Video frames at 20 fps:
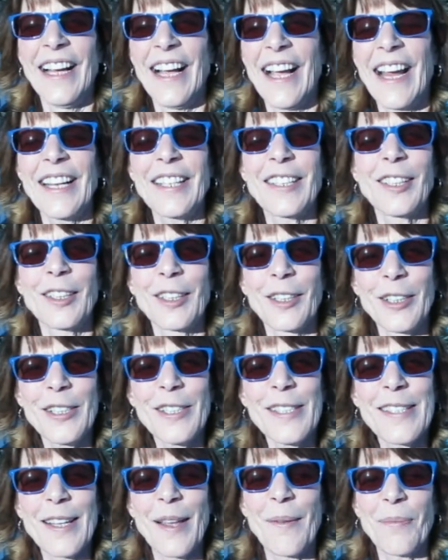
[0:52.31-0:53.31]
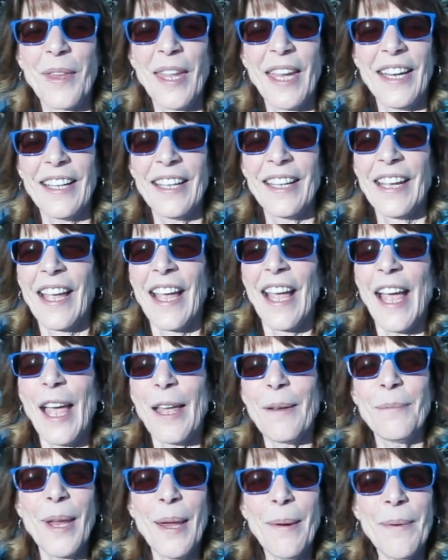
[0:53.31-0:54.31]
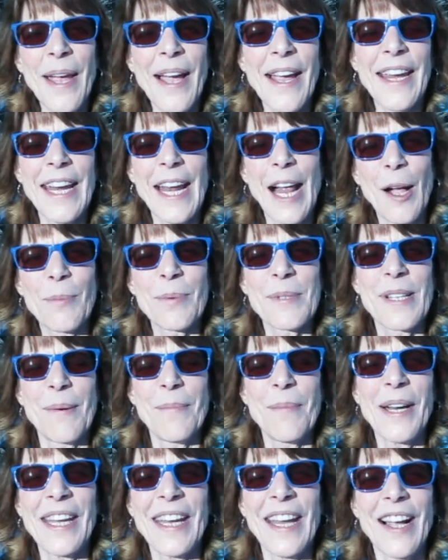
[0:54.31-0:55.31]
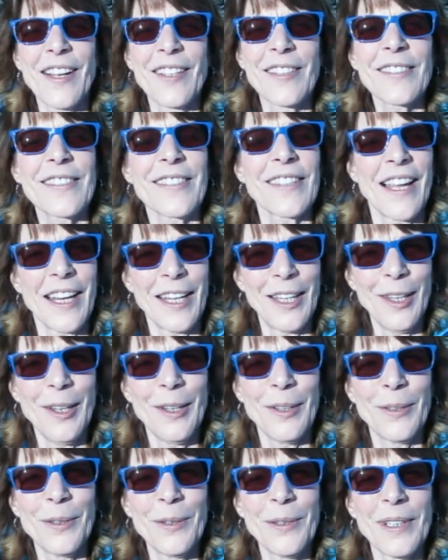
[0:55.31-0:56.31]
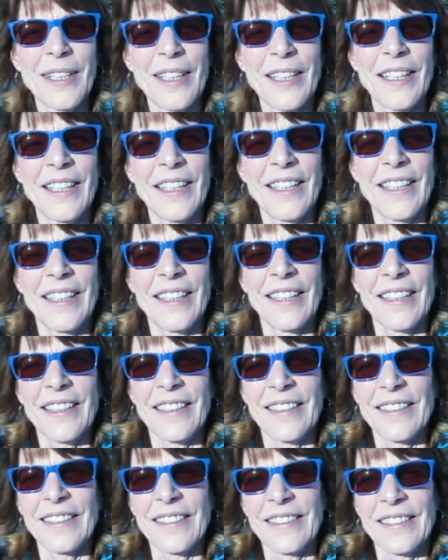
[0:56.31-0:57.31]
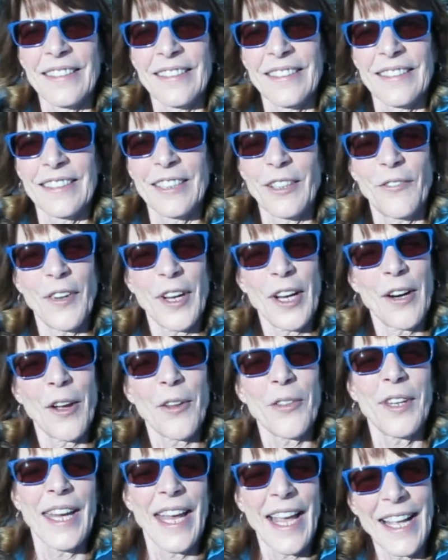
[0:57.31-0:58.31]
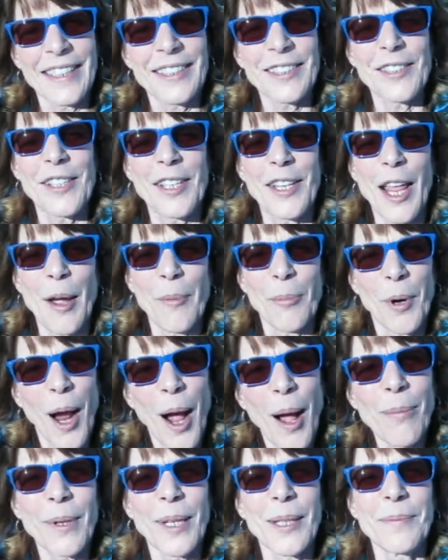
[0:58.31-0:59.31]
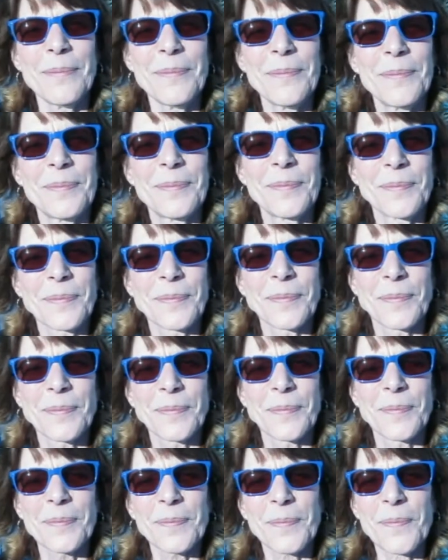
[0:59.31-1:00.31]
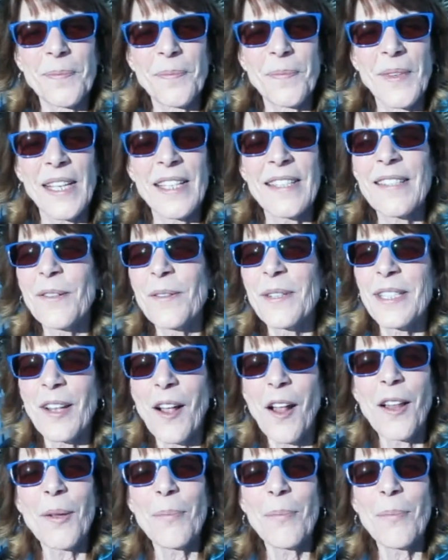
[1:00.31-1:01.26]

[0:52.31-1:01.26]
I get to learn something. And maybe I can help somebody else like you to figure out the answer to that problem. So it's all